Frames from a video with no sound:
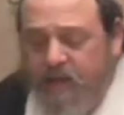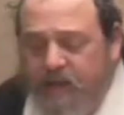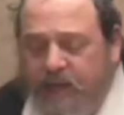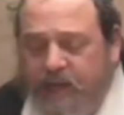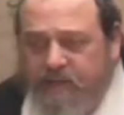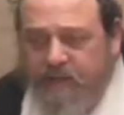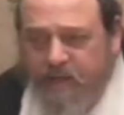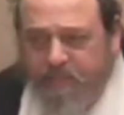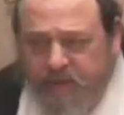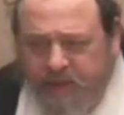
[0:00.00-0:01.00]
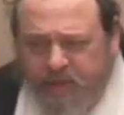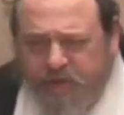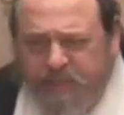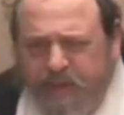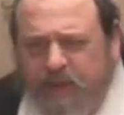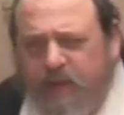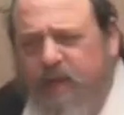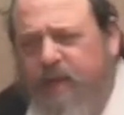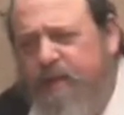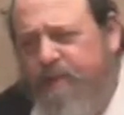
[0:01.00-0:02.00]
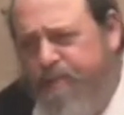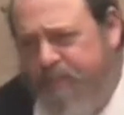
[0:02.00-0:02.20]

he had to come teach me,